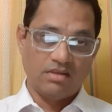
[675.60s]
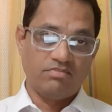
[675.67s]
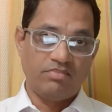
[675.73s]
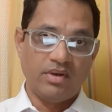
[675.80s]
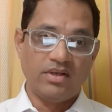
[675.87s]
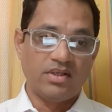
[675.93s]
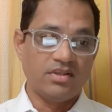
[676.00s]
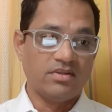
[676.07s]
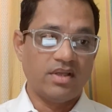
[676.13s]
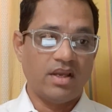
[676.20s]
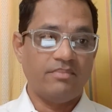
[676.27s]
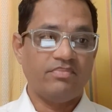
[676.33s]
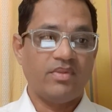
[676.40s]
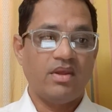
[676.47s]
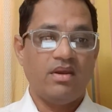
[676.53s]
built in
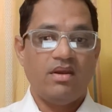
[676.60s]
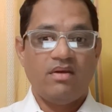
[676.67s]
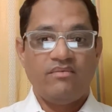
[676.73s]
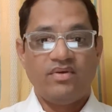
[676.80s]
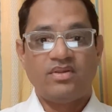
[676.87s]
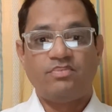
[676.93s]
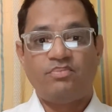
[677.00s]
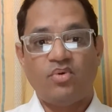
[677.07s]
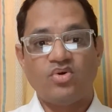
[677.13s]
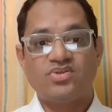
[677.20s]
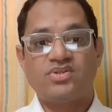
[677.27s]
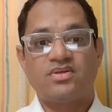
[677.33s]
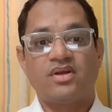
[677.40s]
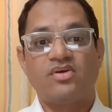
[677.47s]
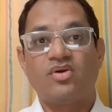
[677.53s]
them, with
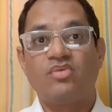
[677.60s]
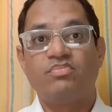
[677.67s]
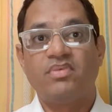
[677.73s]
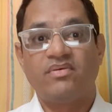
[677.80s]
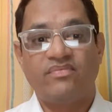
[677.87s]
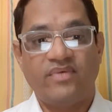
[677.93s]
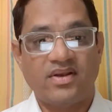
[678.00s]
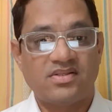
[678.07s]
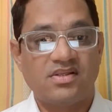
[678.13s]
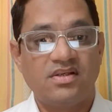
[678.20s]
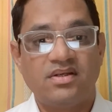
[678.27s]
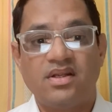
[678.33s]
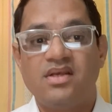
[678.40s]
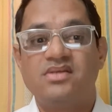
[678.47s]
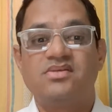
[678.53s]
post recruitment
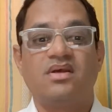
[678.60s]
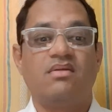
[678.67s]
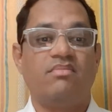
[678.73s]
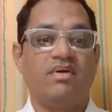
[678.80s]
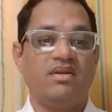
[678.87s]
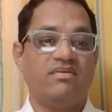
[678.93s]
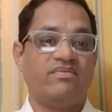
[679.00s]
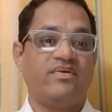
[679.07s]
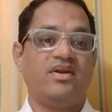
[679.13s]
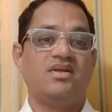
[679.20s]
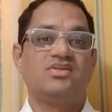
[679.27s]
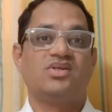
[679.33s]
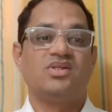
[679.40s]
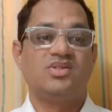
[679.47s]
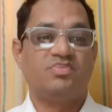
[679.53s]
facilities and
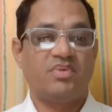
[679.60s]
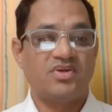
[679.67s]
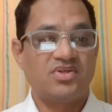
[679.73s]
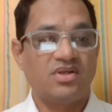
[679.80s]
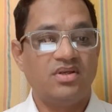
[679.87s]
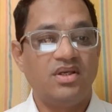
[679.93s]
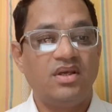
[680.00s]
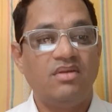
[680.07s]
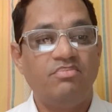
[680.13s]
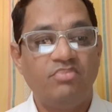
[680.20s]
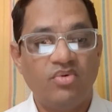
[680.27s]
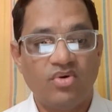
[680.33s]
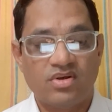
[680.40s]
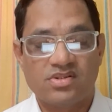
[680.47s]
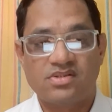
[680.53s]
benefits, especially in
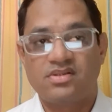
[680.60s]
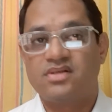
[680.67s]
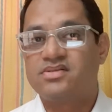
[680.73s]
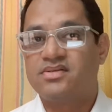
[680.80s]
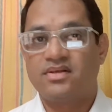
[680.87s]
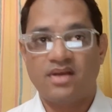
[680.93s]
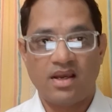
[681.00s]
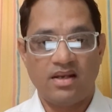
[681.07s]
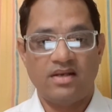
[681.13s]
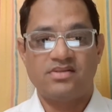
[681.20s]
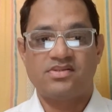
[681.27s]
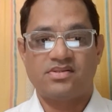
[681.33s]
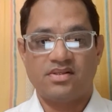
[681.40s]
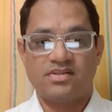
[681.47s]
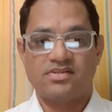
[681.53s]
poor states and island
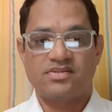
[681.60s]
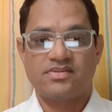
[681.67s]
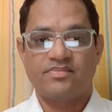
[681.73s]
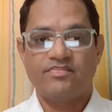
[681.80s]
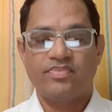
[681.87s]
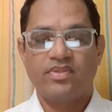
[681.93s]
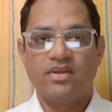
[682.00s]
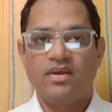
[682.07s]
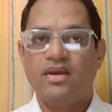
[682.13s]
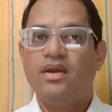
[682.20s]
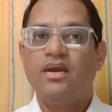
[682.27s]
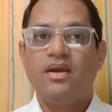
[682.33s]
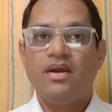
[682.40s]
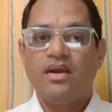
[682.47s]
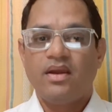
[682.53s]
states.
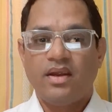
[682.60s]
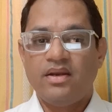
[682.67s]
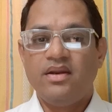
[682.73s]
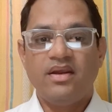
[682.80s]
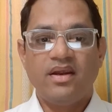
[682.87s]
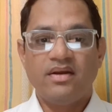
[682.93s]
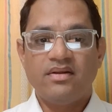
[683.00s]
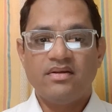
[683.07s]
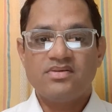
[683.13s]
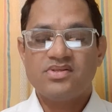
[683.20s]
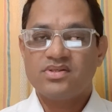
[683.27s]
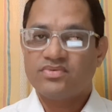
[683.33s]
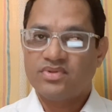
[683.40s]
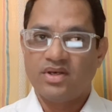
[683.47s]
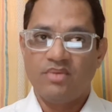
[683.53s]
Indicators
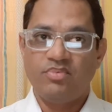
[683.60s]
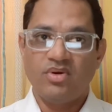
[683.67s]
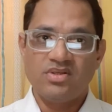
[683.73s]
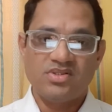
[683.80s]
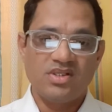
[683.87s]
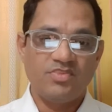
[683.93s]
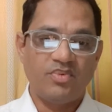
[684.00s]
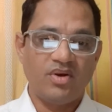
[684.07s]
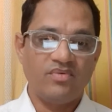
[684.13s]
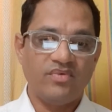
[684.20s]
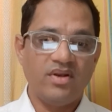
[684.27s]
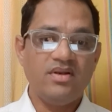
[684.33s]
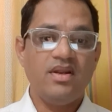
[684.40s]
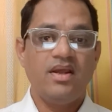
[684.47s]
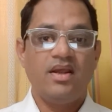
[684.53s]

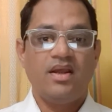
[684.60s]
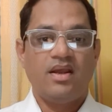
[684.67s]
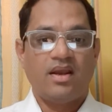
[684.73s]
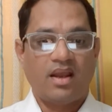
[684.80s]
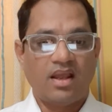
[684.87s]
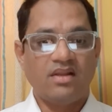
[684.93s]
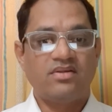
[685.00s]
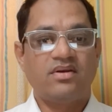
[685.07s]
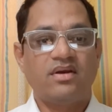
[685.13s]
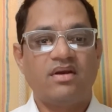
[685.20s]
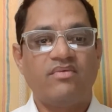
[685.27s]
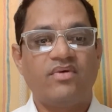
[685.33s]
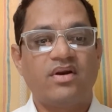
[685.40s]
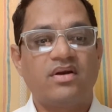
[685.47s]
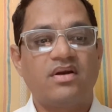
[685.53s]
3.C.1, healthcare
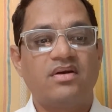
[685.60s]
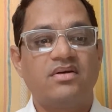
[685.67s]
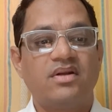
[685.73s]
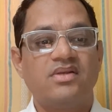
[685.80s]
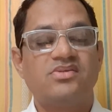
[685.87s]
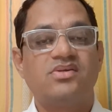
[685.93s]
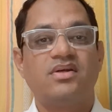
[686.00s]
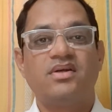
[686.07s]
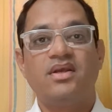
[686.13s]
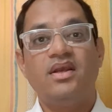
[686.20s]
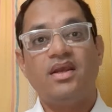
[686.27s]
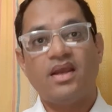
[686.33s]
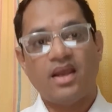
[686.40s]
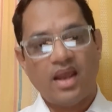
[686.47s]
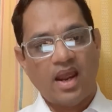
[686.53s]
worker density
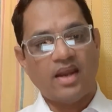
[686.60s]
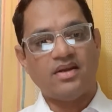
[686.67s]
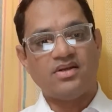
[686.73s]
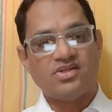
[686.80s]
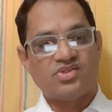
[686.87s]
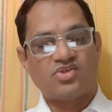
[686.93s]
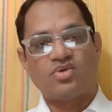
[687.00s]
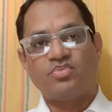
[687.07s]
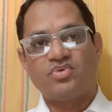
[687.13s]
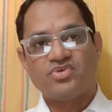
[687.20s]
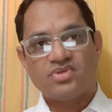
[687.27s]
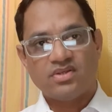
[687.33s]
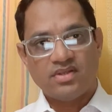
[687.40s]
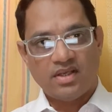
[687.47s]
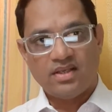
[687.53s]
and
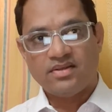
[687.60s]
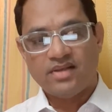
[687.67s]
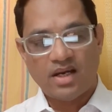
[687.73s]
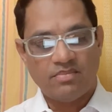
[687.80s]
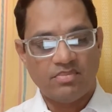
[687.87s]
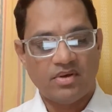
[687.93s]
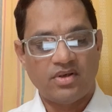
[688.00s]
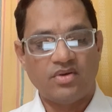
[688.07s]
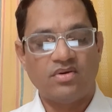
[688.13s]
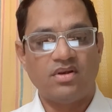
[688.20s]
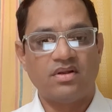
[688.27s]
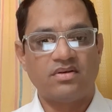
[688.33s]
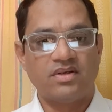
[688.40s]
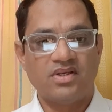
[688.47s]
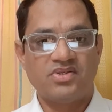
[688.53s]
distribution in that
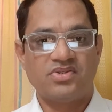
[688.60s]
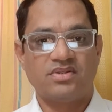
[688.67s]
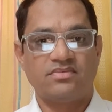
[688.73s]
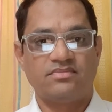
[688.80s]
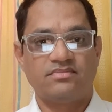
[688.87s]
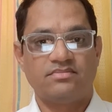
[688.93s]
particular nation.